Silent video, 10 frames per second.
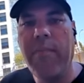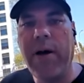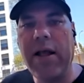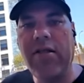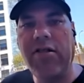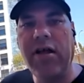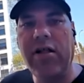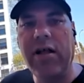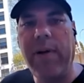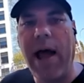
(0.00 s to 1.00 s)
But it's
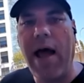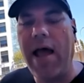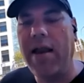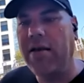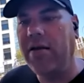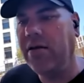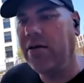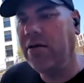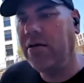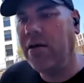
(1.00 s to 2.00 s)
still in, and
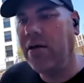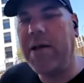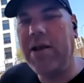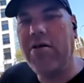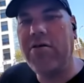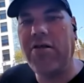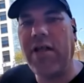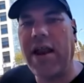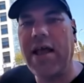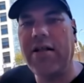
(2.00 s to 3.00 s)
I mean, notice
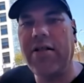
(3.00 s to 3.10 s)
that